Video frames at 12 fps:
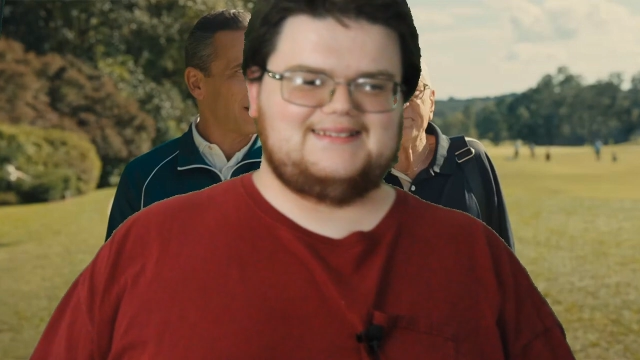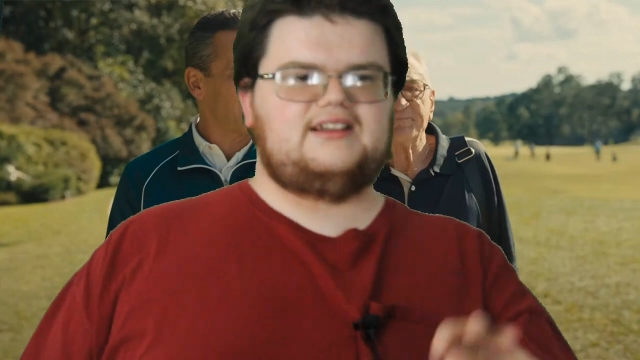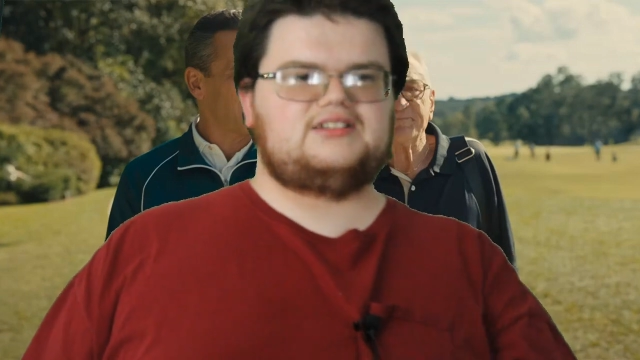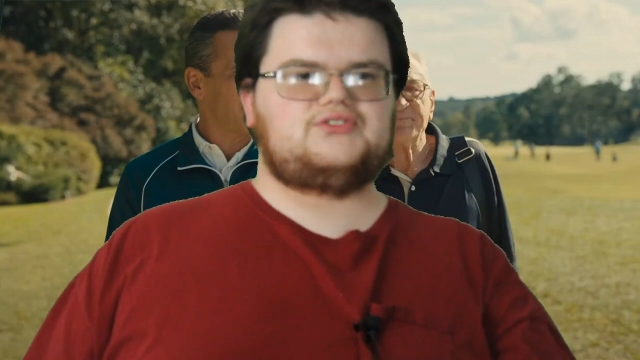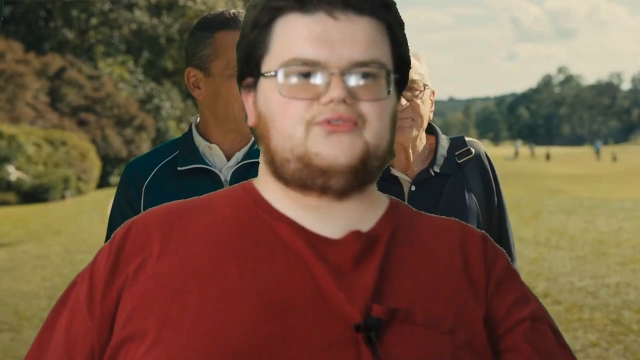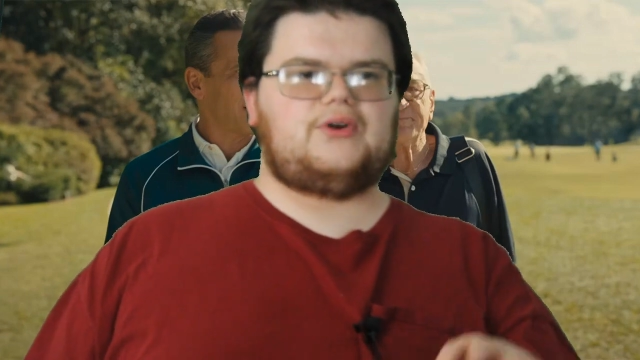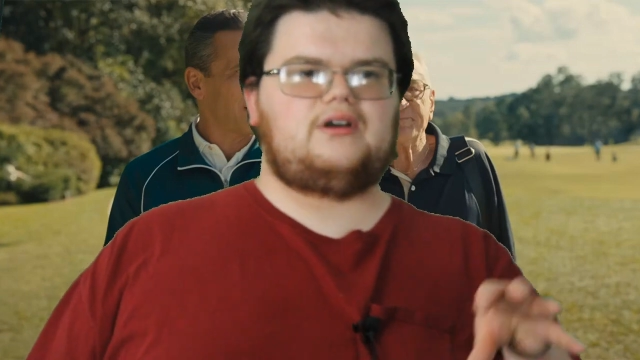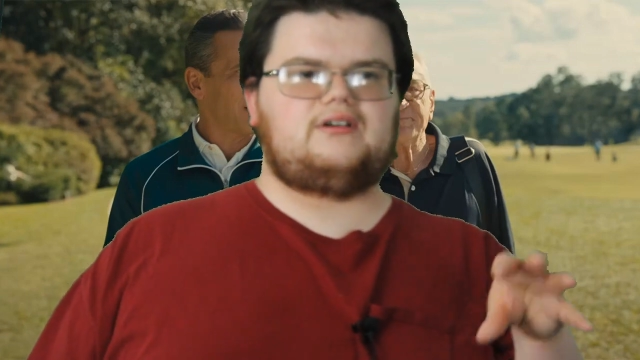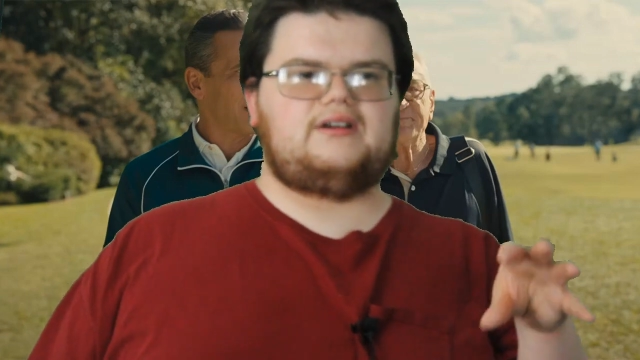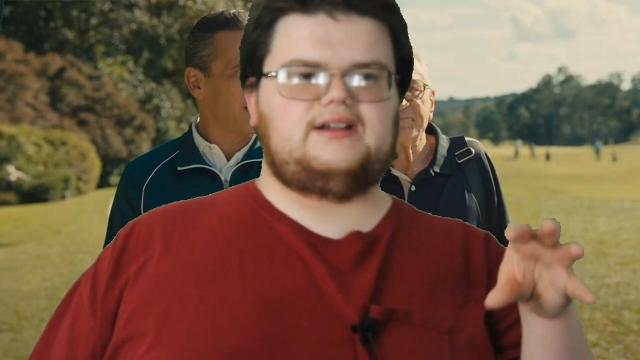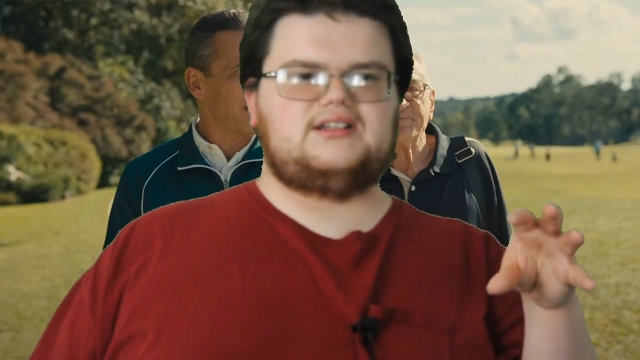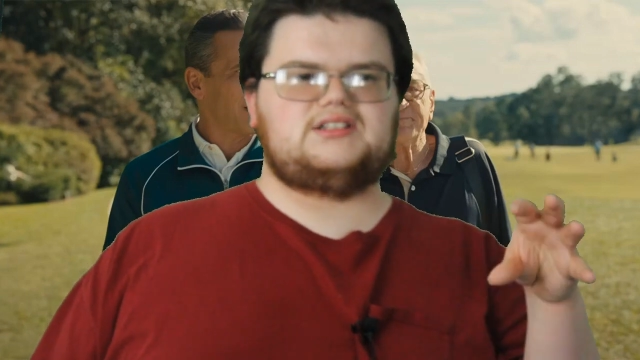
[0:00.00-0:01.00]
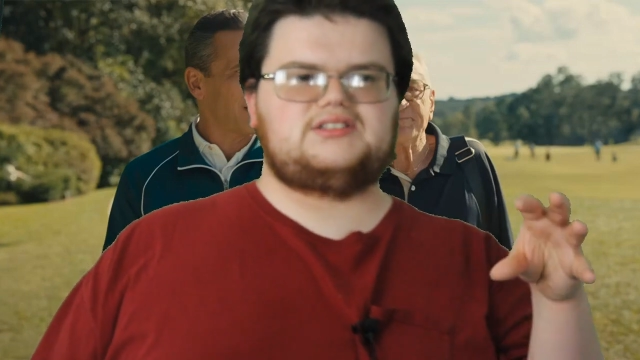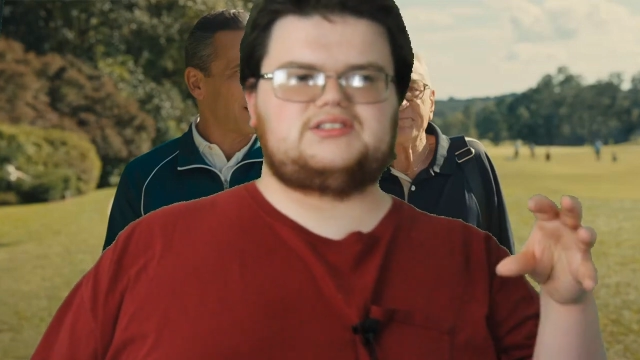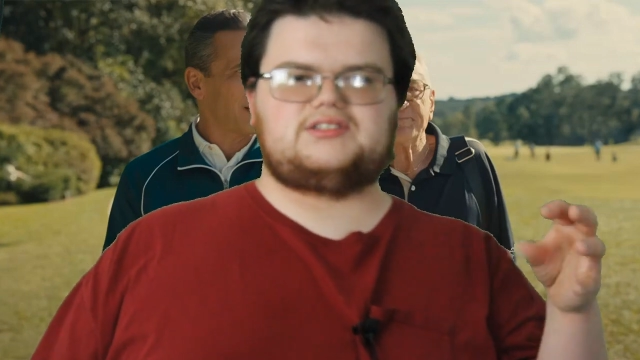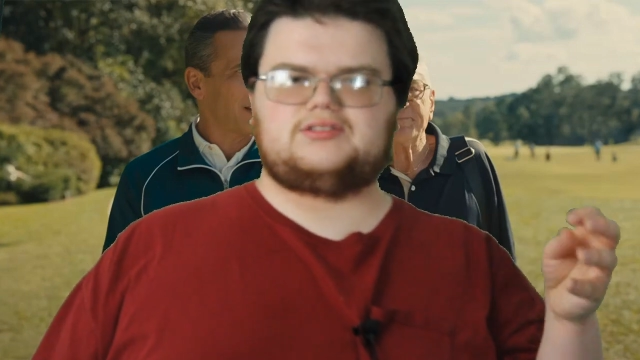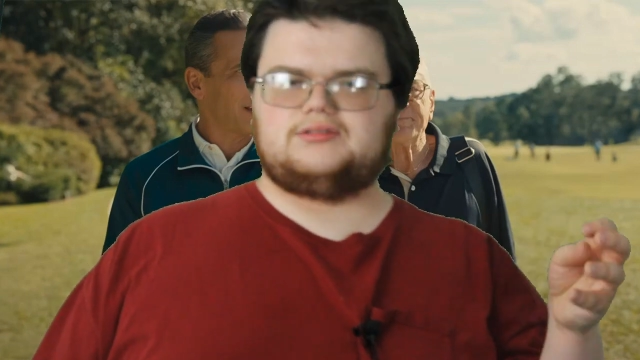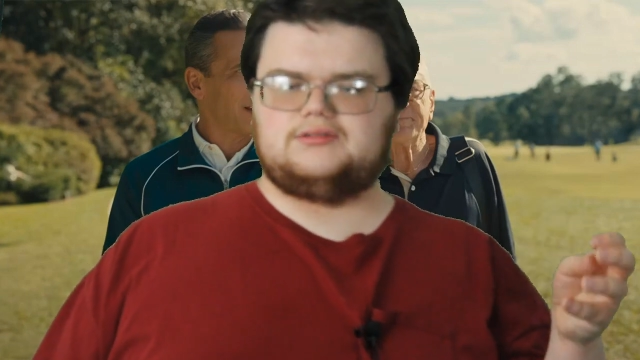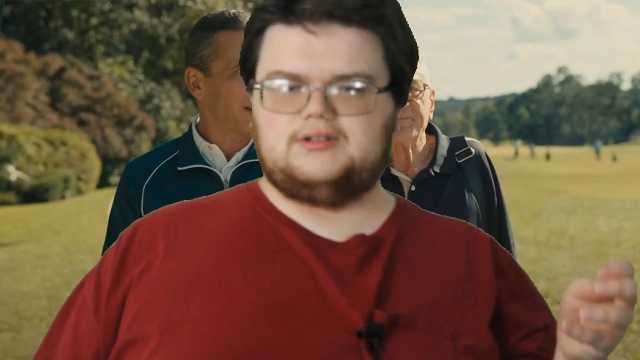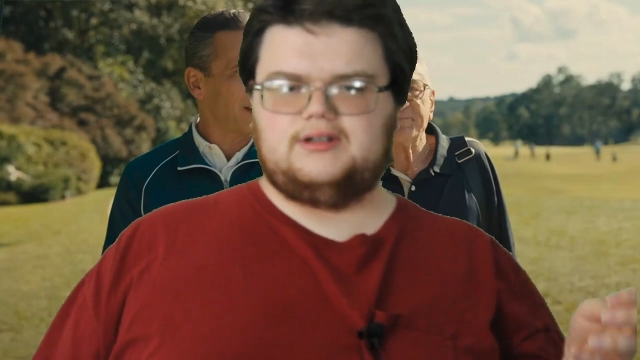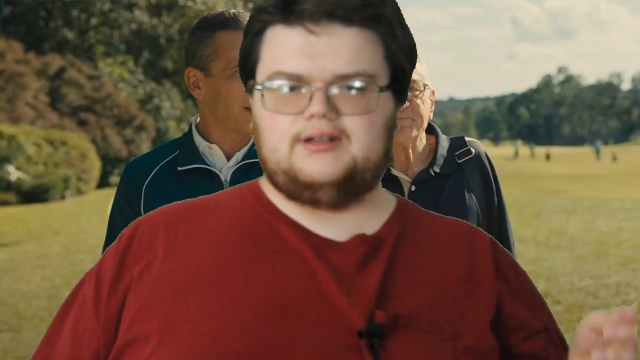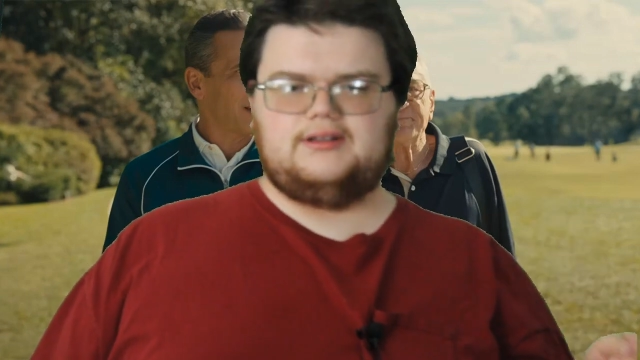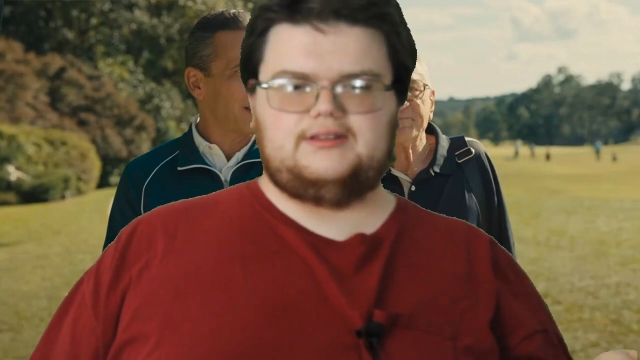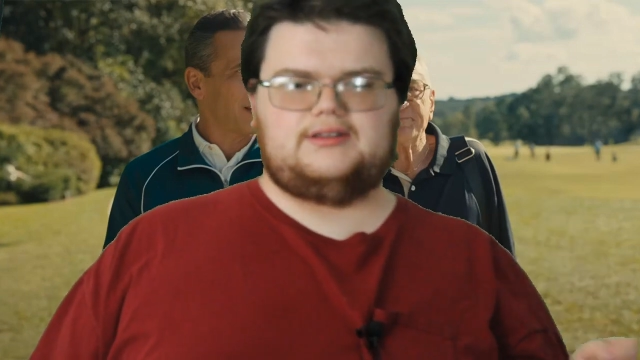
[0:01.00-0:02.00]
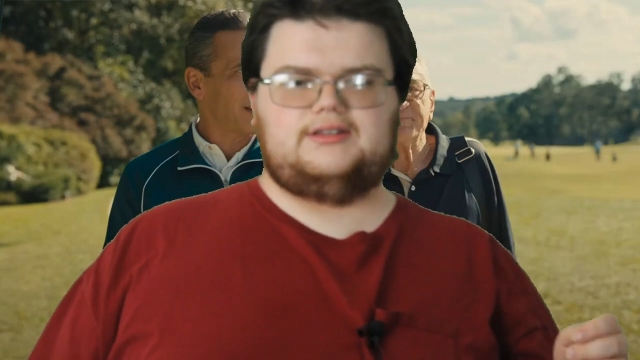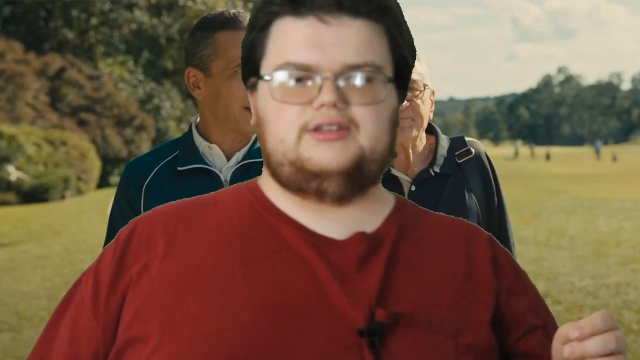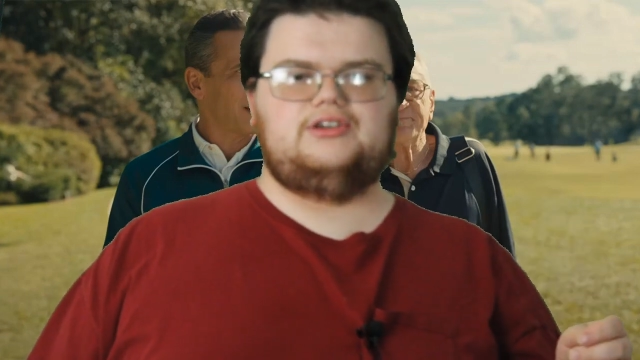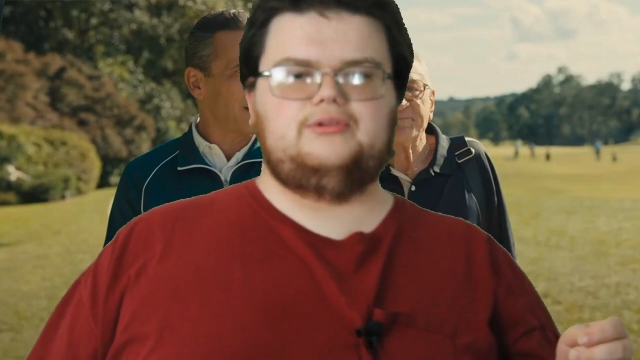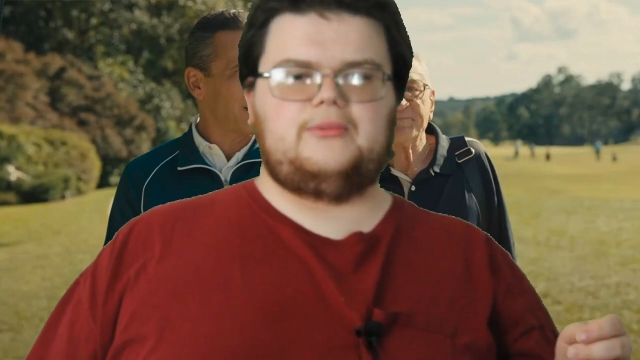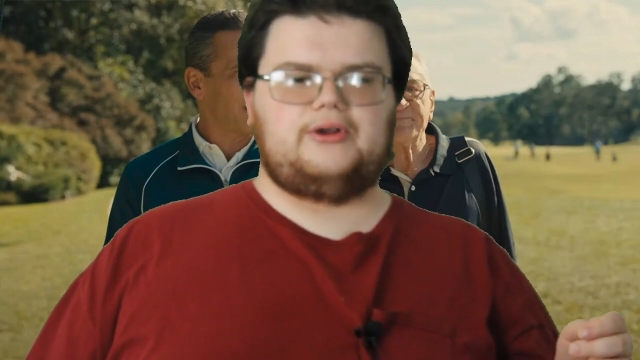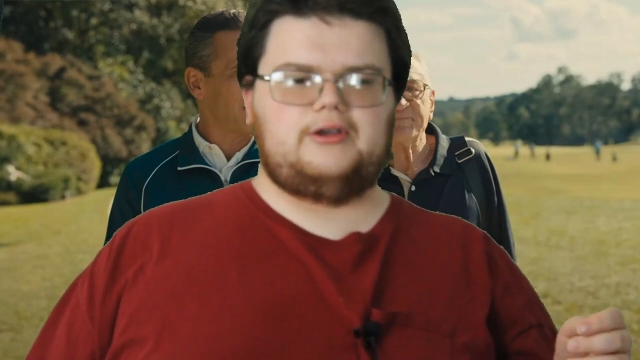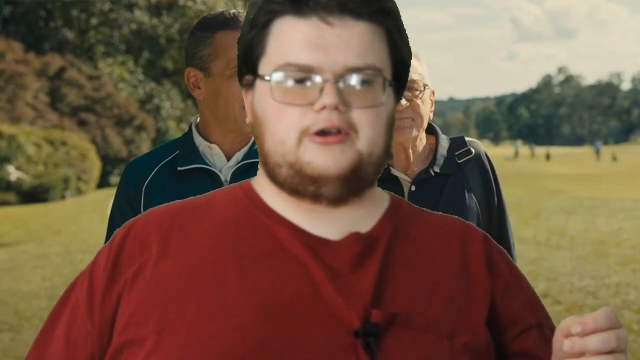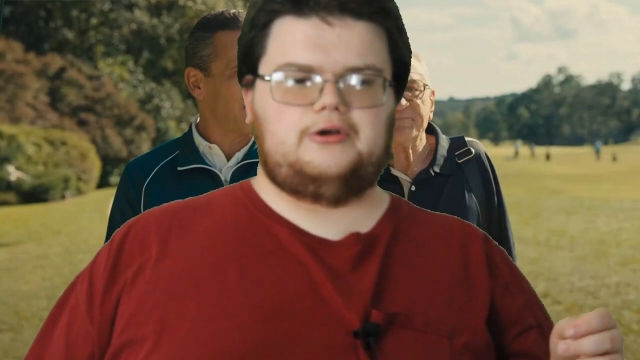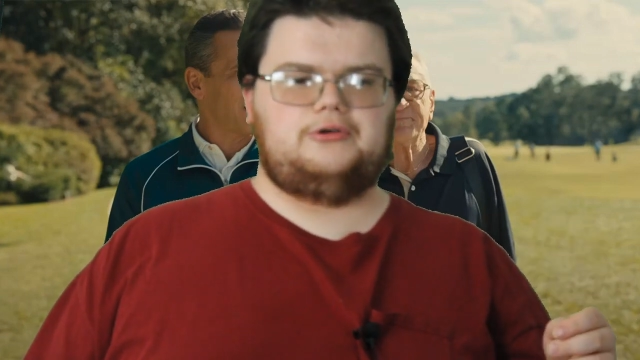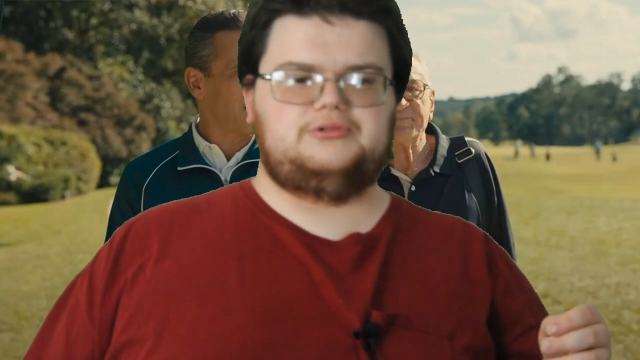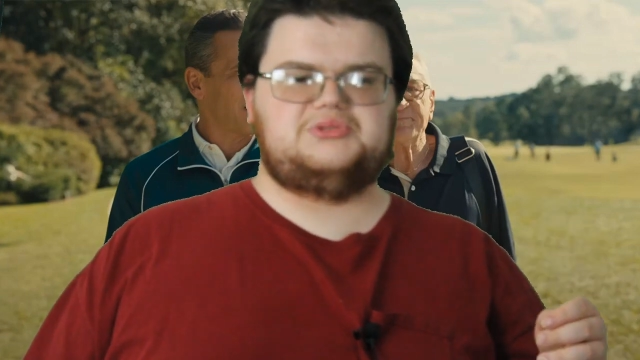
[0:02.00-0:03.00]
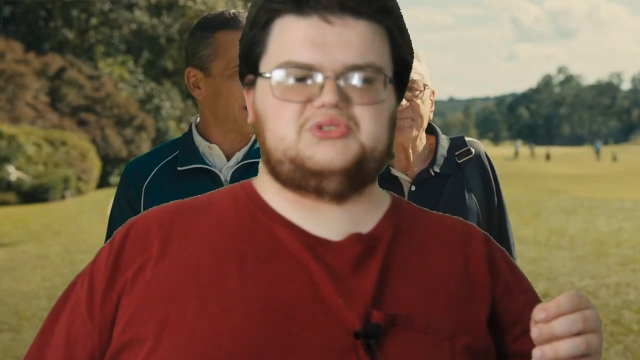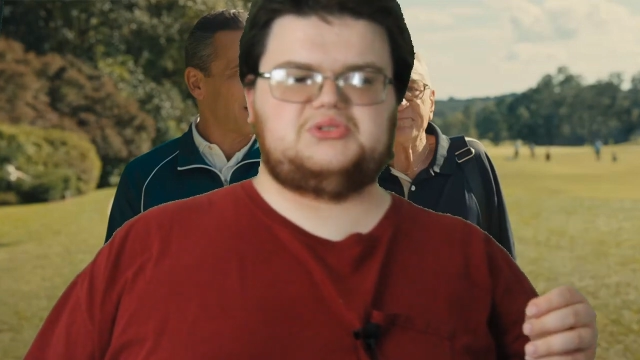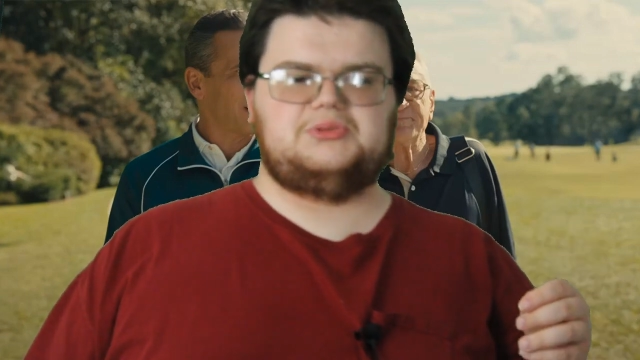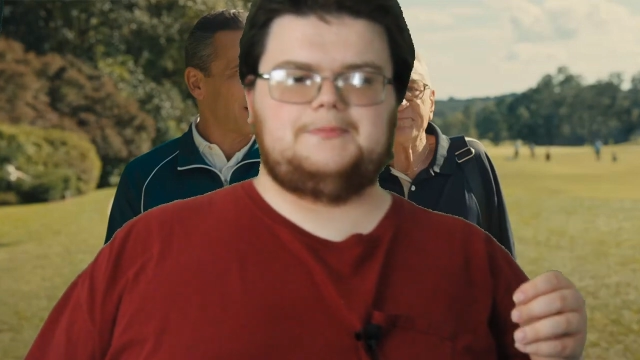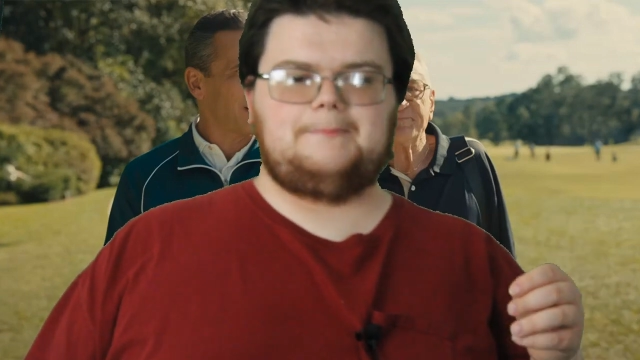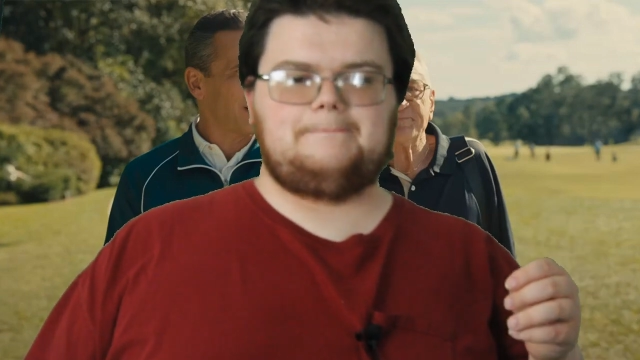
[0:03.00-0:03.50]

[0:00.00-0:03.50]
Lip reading: And as far as the humor goes,